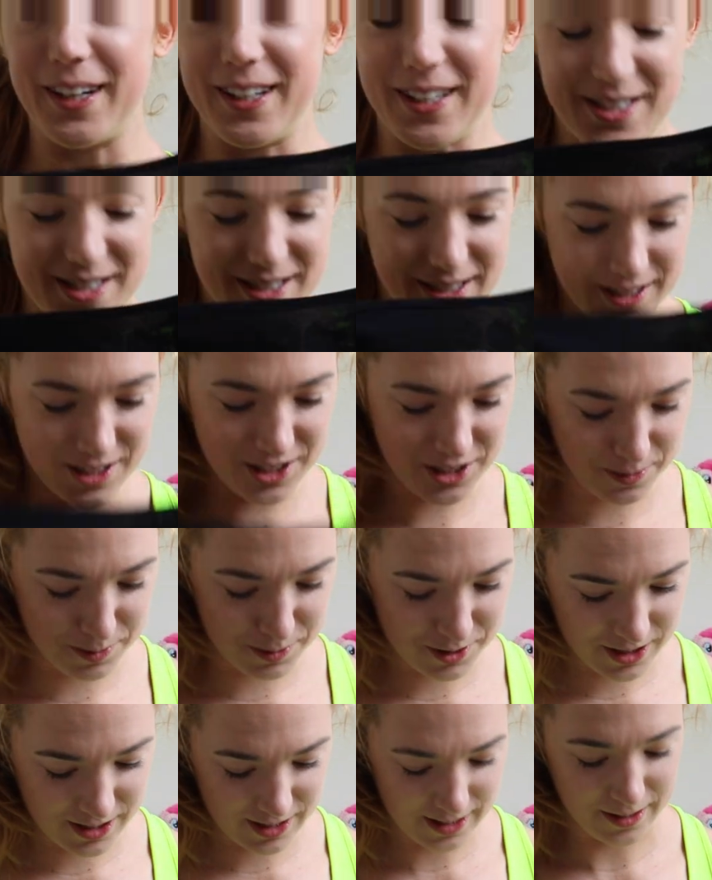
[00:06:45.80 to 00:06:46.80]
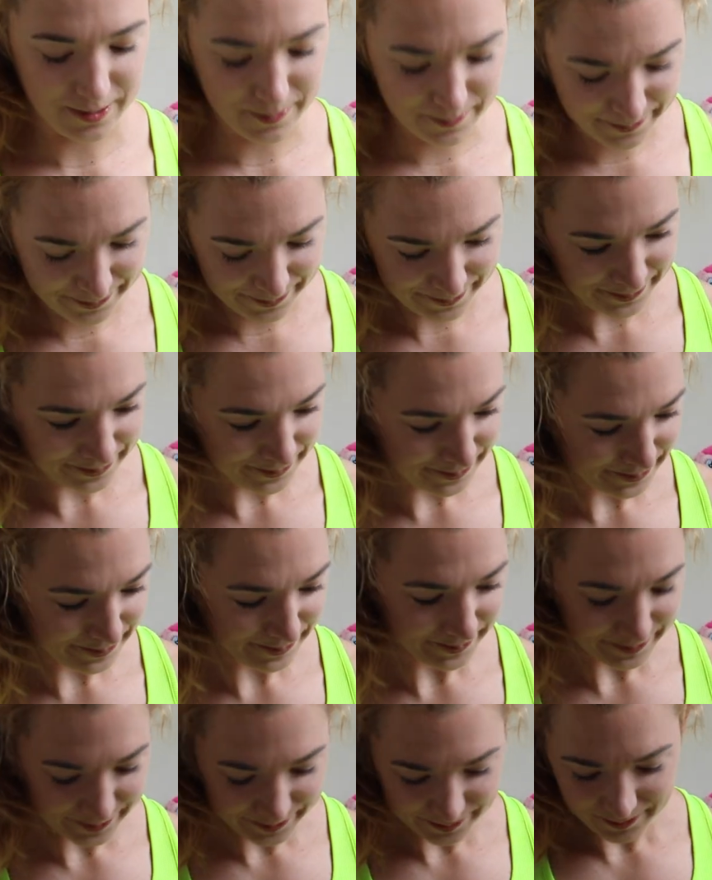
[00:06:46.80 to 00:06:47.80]
this in the gym today.
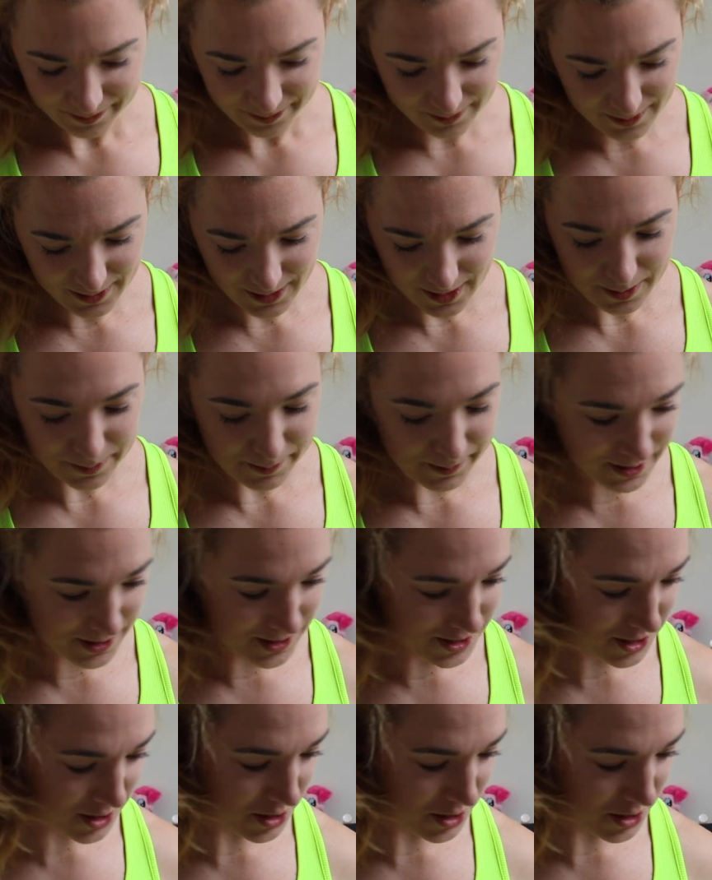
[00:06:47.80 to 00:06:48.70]
Because it's